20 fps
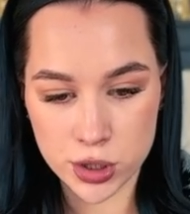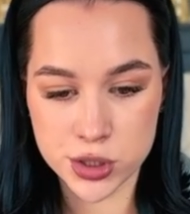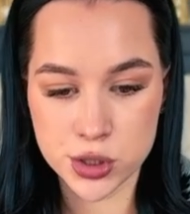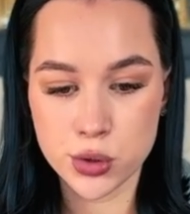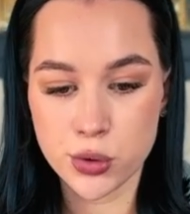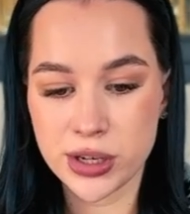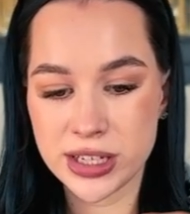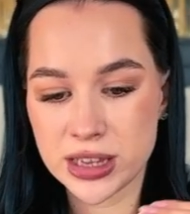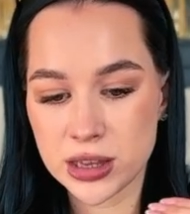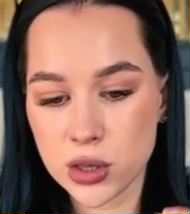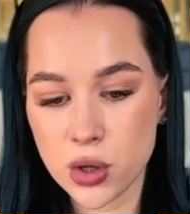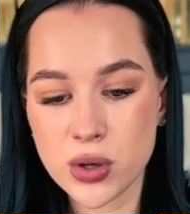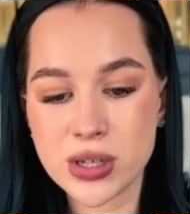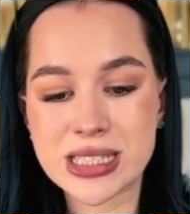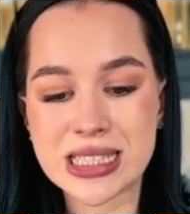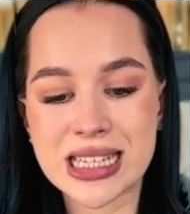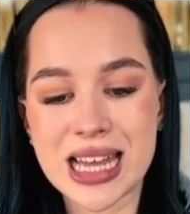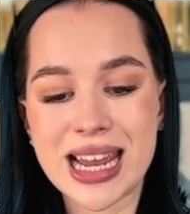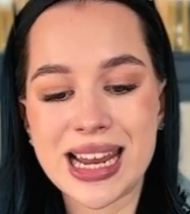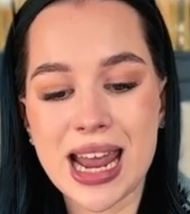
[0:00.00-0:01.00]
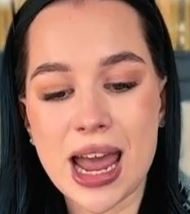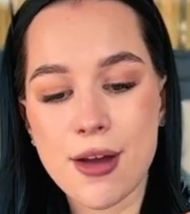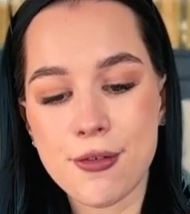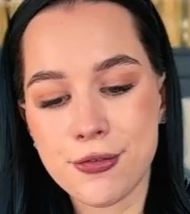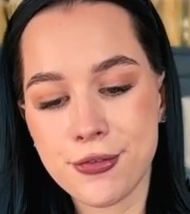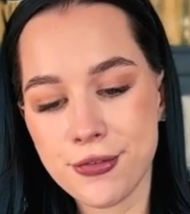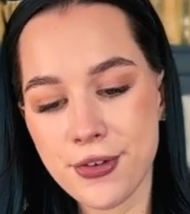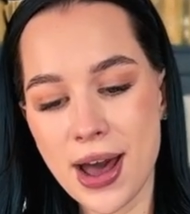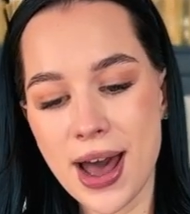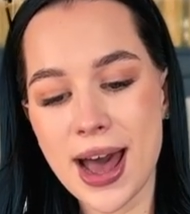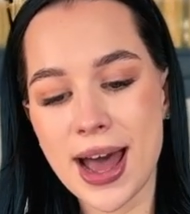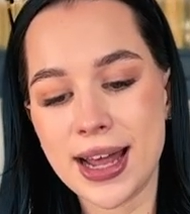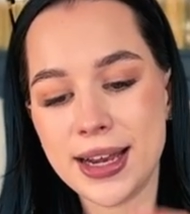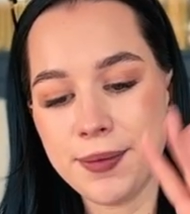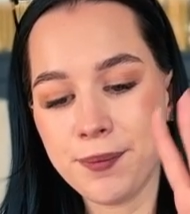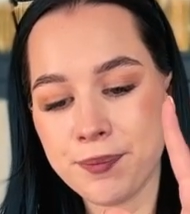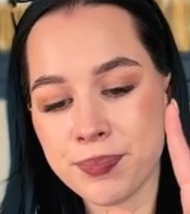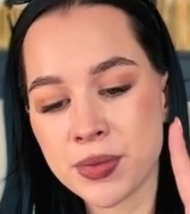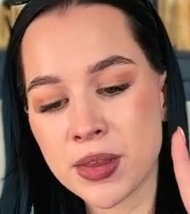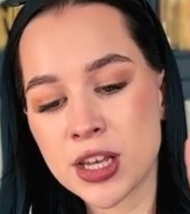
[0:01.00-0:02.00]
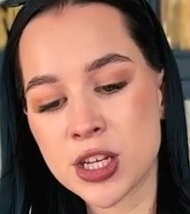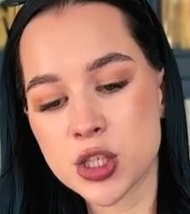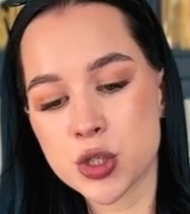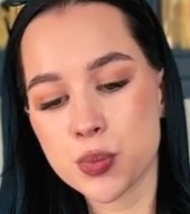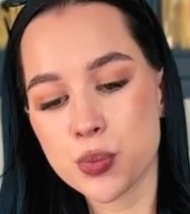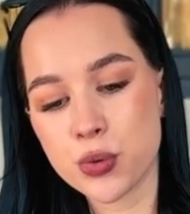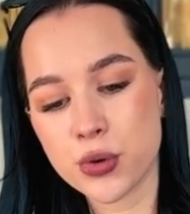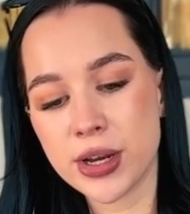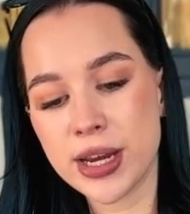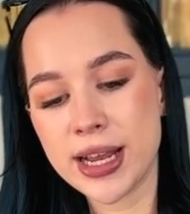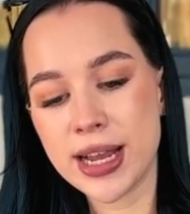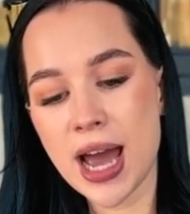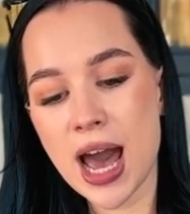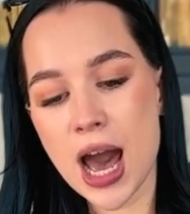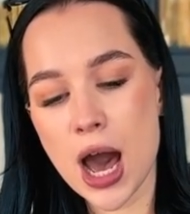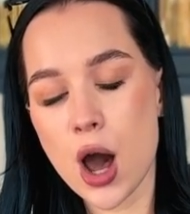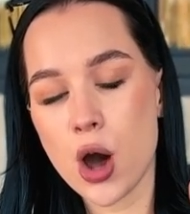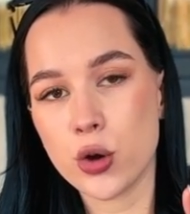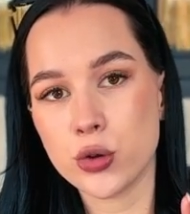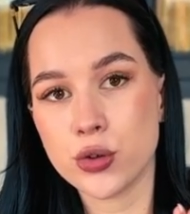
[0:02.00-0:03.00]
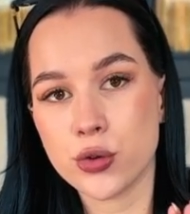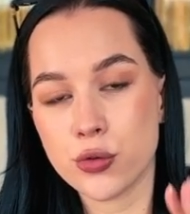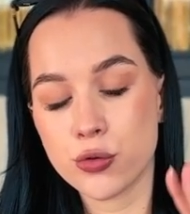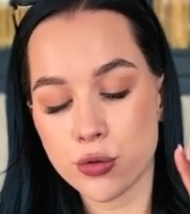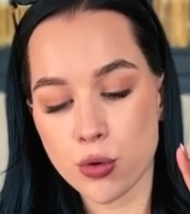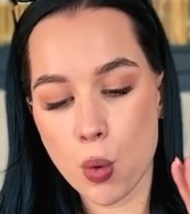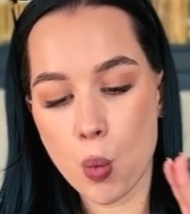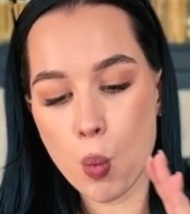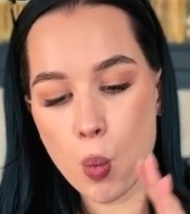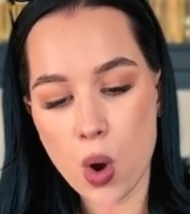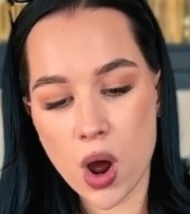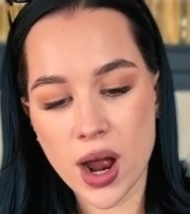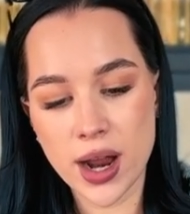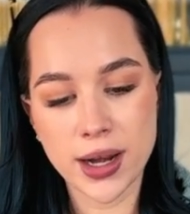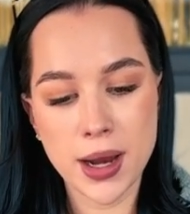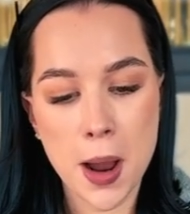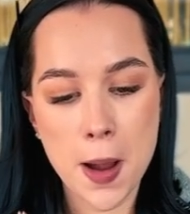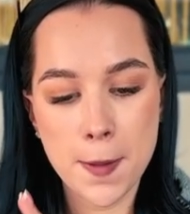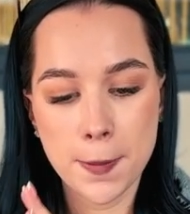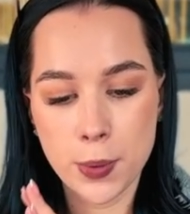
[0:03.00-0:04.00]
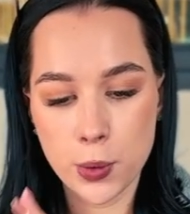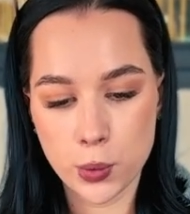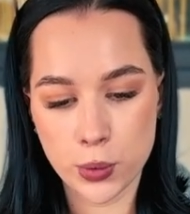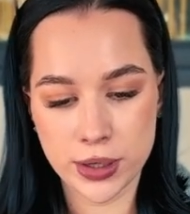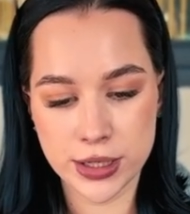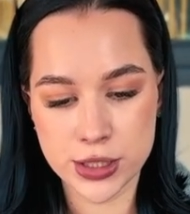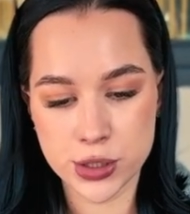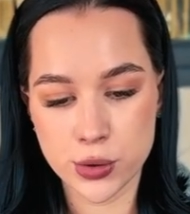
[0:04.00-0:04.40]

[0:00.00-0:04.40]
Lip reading: So it looks like a fan spring out from one point.